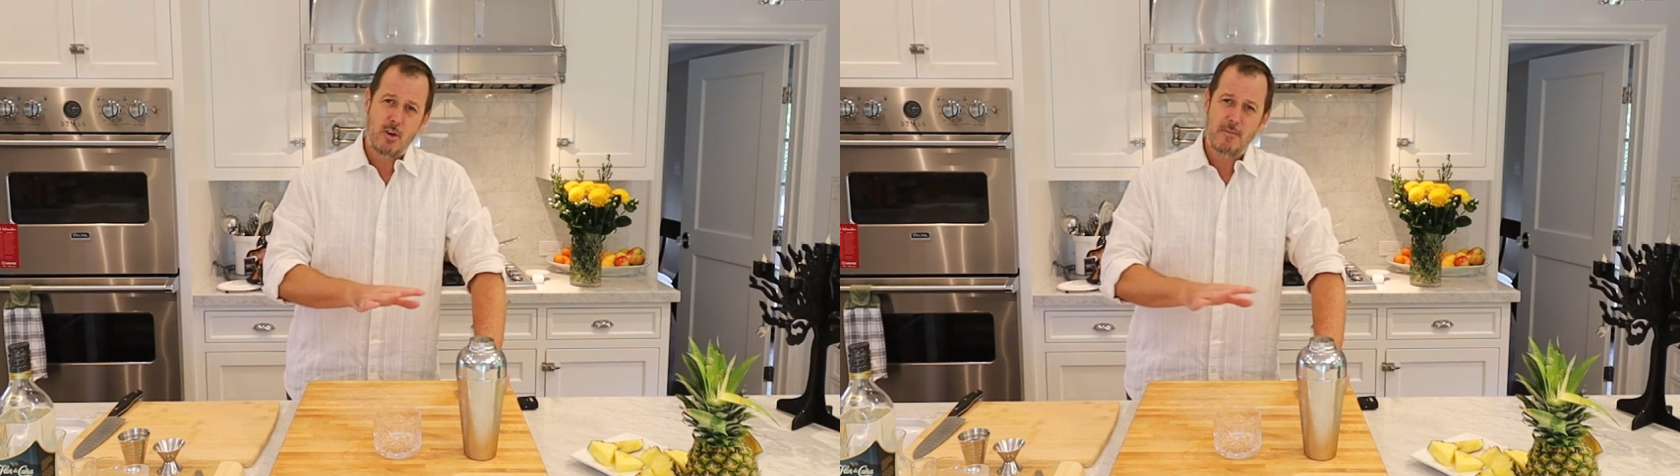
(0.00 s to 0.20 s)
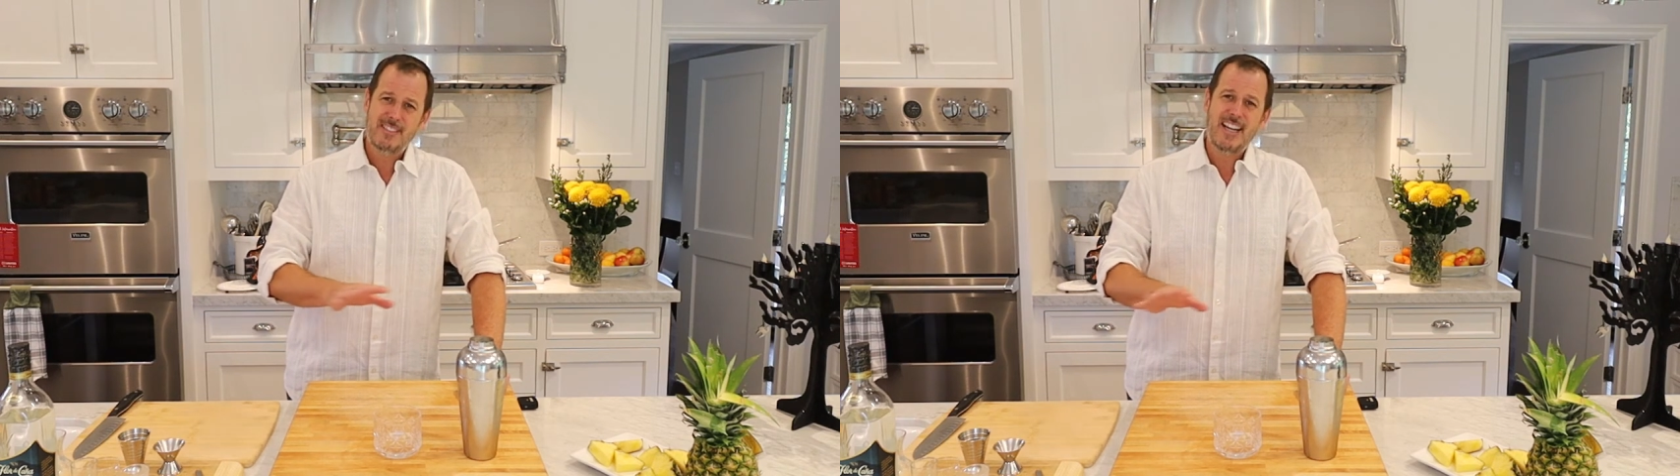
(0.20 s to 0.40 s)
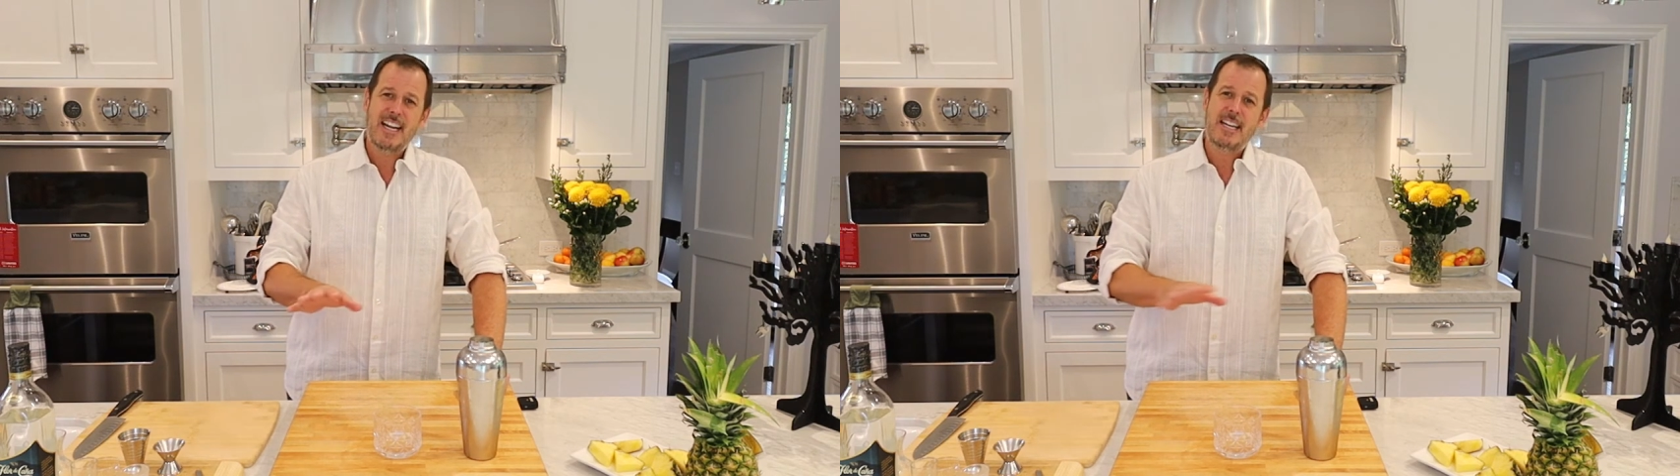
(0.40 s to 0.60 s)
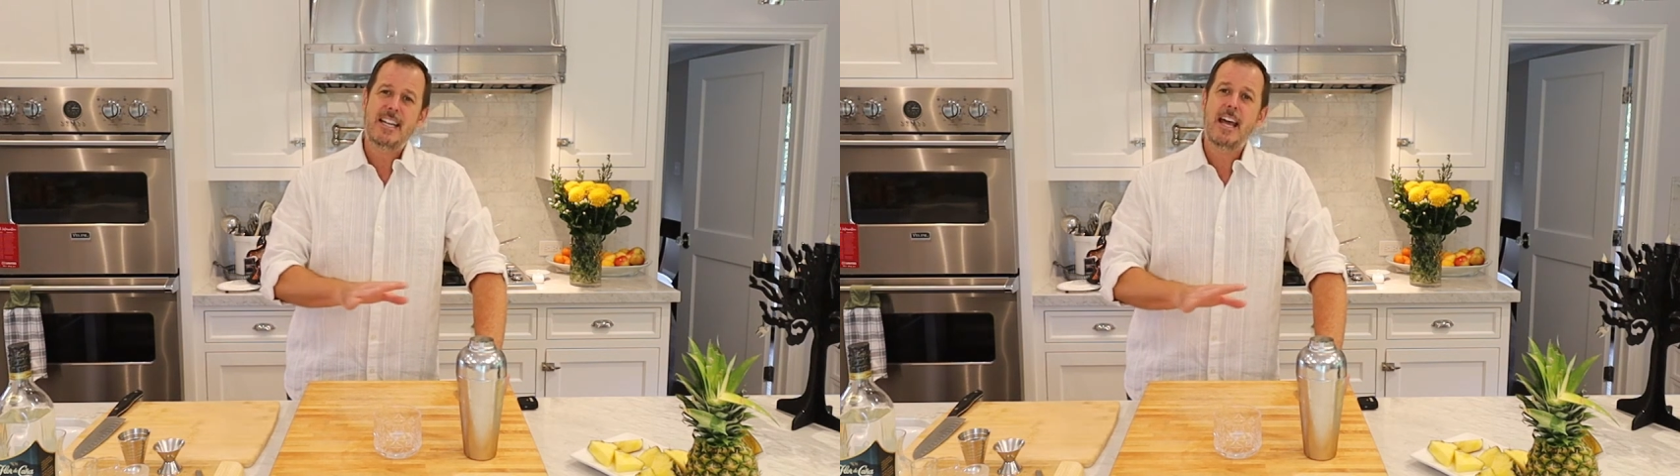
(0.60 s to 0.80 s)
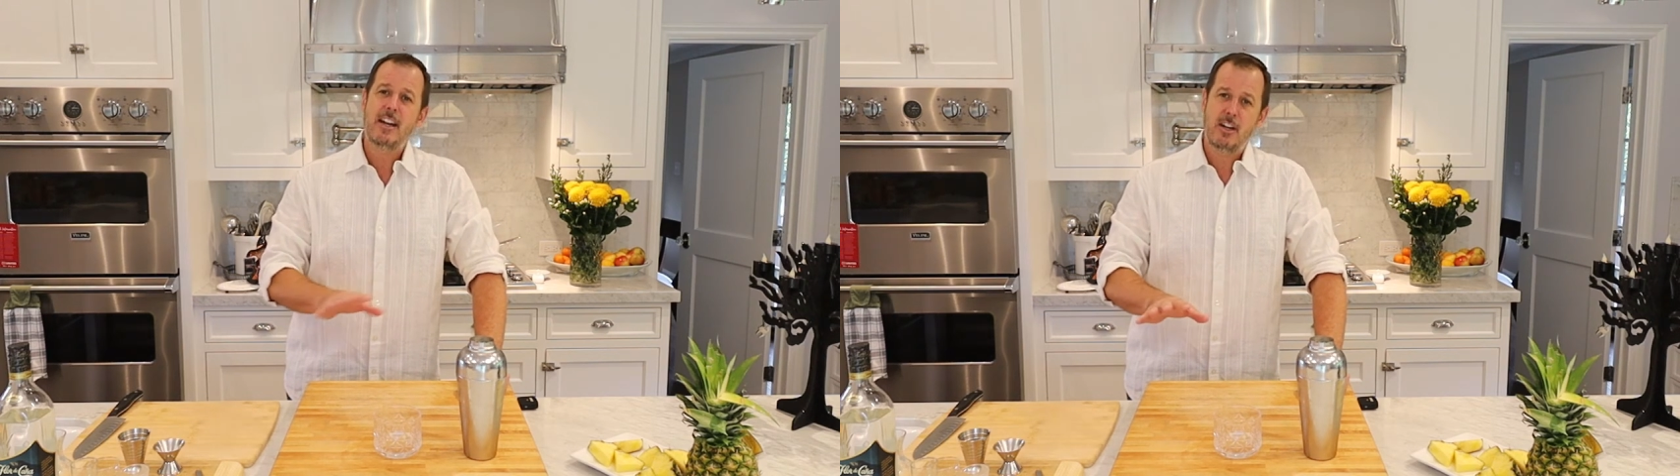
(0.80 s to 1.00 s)
almost
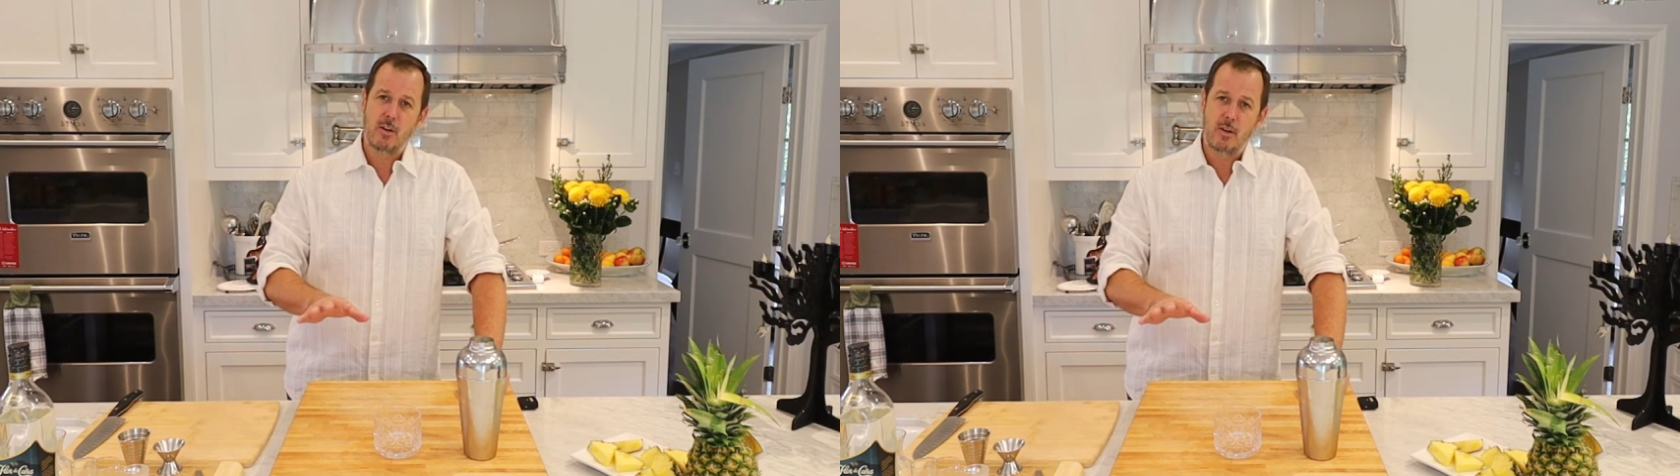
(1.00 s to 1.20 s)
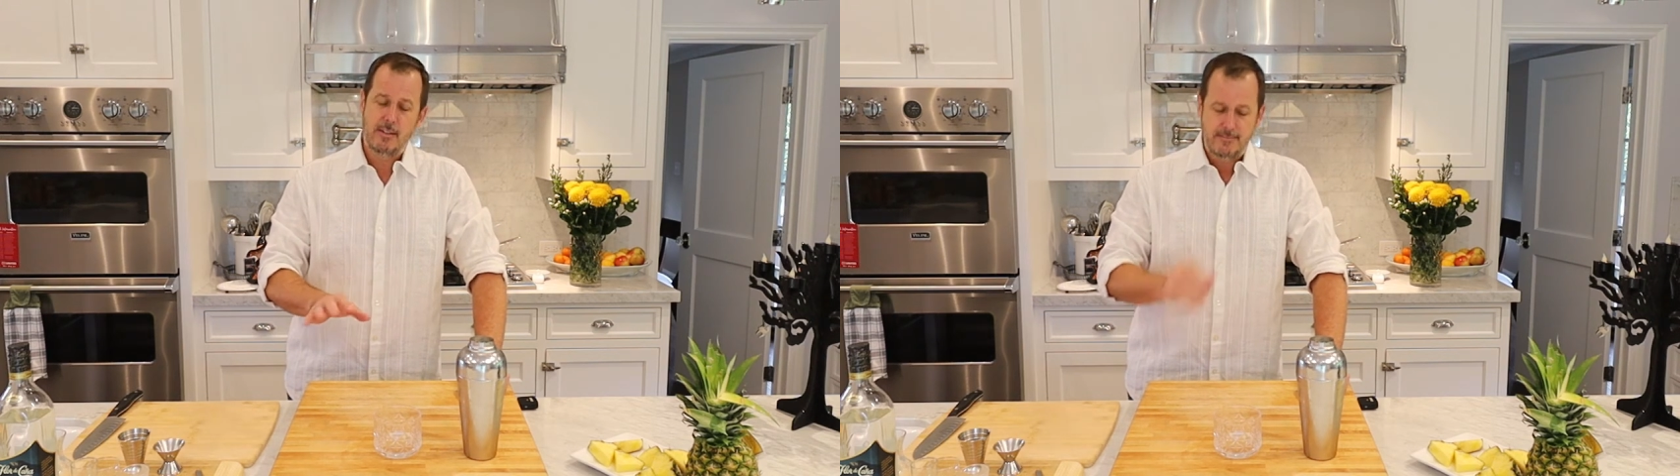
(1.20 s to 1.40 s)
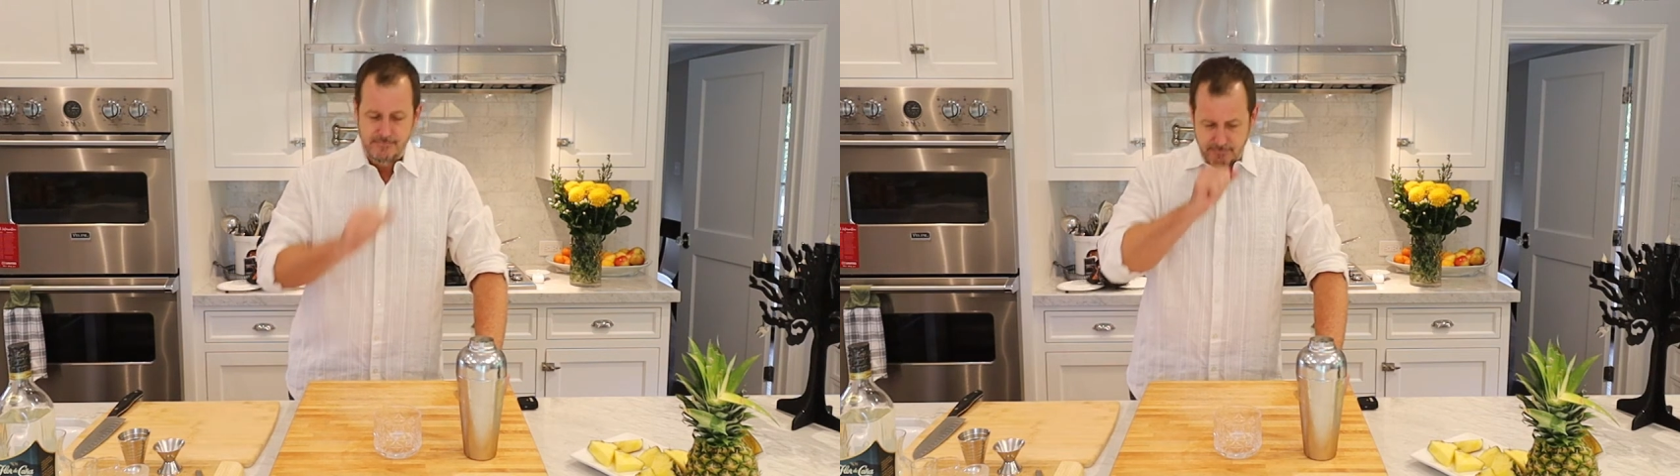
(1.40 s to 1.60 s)
identical